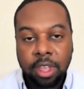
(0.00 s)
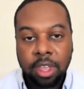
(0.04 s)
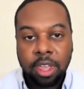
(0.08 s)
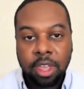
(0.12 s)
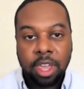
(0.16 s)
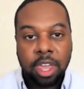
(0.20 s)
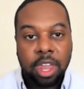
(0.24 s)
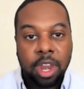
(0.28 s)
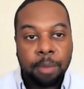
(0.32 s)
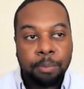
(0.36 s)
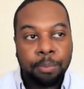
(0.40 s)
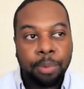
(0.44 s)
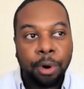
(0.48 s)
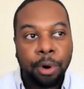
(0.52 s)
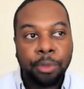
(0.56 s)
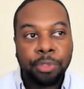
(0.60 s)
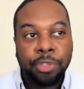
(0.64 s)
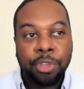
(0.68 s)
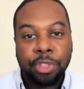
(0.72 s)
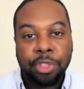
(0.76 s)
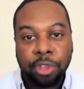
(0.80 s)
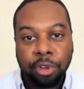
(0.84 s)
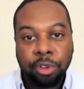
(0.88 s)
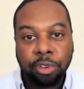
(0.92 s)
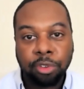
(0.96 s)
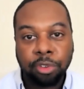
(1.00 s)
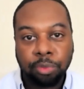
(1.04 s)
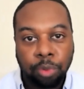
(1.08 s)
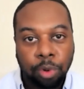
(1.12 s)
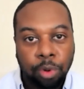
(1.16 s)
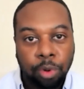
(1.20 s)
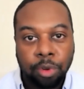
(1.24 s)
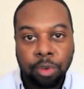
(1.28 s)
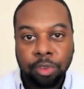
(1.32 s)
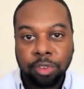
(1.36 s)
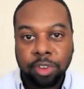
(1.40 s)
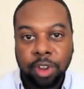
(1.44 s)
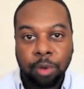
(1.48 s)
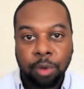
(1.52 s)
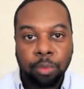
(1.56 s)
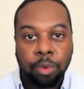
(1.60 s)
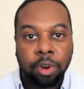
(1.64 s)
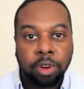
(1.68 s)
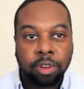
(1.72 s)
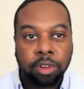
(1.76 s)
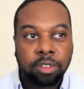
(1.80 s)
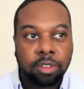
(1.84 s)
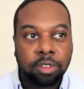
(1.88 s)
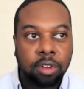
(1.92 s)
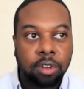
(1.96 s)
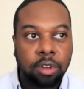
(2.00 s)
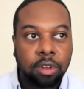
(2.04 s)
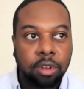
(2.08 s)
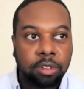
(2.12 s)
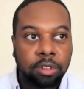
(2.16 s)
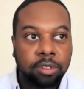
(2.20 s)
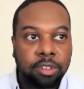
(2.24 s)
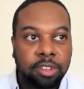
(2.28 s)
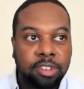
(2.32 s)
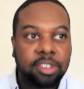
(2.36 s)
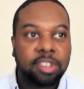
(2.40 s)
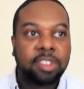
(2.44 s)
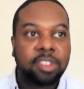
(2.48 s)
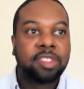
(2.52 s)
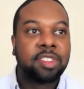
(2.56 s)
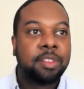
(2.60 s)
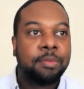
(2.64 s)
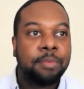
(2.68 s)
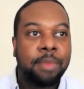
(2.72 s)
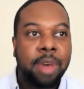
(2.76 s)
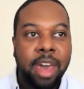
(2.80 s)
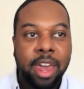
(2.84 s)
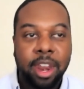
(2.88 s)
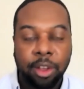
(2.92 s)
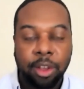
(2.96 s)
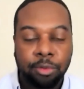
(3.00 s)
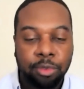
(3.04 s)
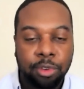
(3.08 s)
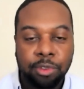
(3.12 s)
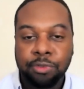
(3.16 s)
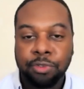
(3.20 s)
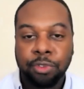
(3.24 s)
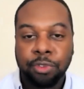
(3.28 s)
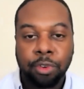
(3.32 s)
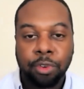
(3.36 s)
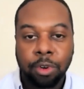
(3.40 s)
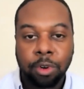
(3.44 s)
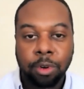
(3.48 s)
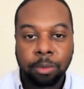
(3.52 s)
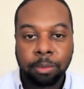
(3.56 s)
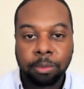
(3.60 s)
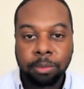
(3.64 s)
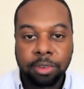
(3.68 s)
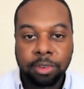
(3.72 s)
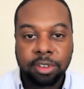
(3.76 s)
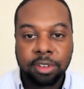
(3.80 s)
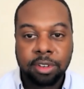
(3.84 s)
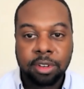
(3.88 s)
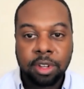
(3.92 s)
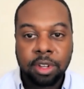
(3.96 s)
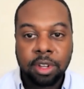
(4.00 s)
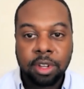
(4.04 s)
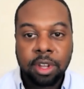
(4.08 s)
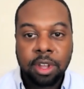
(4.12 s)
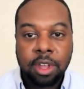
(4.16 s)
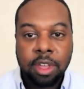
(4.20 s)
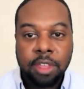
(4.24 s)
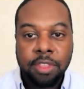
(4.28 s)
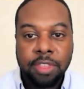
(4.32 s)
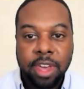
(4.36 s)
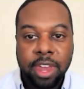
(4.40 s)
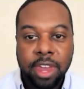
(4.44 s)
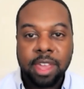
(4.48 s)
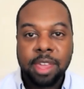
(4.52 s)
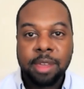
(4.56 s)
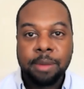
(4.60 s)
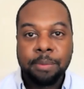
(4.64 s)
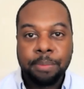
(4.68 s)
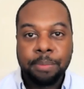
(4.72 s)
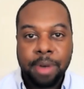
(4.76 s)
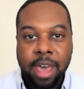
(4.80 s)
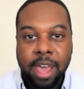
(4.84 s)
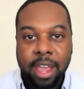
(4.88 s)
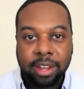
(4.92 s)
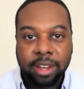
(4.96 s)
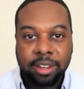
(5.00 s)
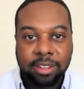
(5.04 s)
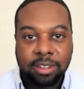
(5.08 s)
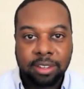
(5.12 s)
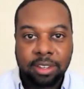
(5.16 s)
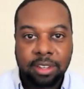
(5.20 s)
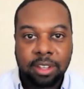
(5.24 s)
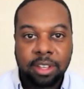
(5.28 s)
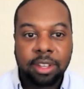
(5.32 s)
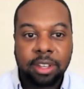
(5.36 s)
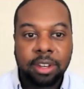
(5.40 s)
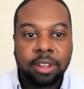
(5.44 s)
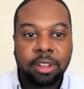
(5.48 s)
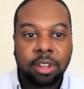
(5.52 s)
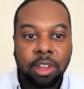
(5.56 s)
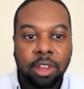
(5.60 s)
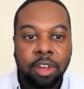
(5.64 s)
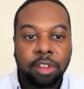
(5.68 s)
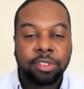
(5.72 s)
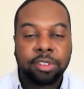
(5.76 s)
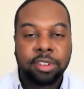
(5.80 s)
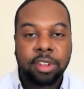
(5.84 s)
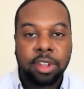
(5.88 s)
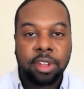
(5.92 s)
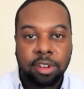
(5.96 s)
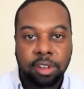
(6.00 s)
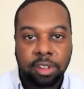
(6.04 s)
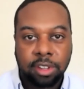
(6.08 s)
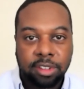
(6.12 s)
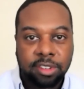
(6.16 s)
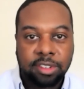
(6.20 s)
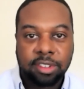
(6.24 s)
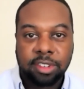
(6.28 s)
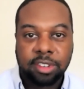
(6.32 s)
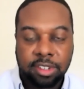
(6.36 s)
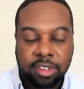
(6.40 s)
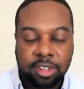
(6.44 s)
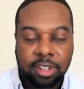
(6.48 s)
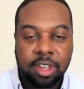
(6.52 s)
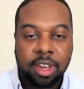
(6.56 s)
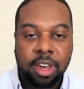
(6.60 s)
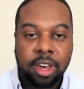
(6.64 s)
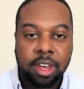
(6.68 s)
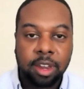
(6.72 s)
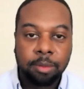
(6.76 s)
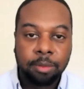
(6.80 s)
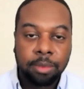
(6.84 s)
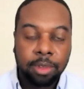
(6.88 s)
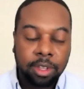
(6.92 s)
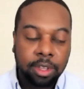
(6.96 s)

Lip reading: And in both of those roles, I worked on systematic reforms that impacted Los Angeles' economy.